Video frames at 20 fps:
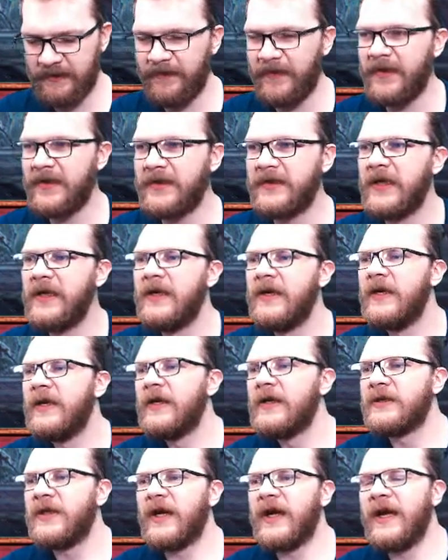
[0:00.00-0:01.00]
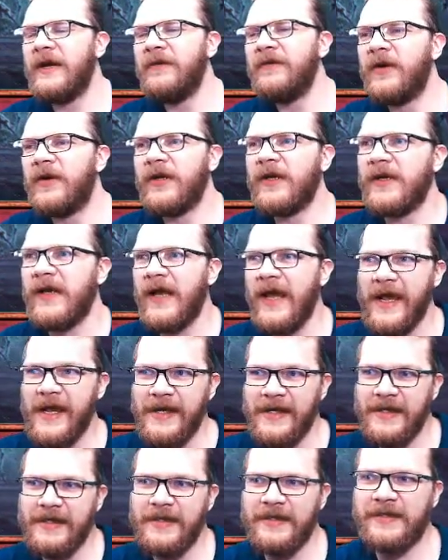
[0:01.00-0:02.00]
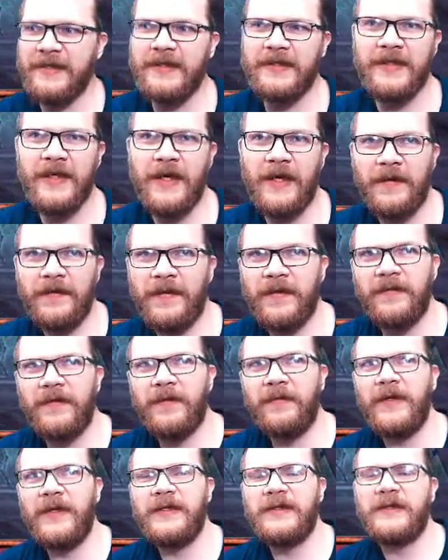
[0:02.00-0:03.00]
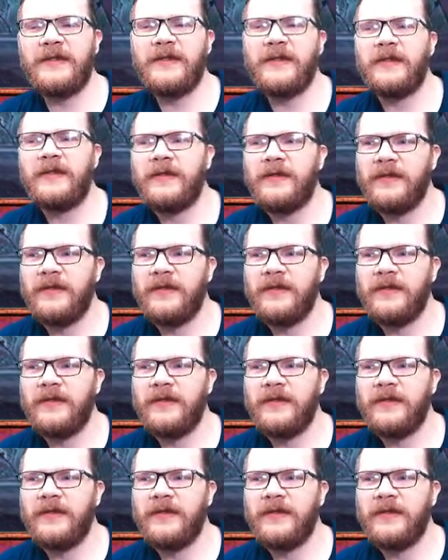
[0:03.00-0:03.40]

of these. So I haven't gotten any six star, I think, from these.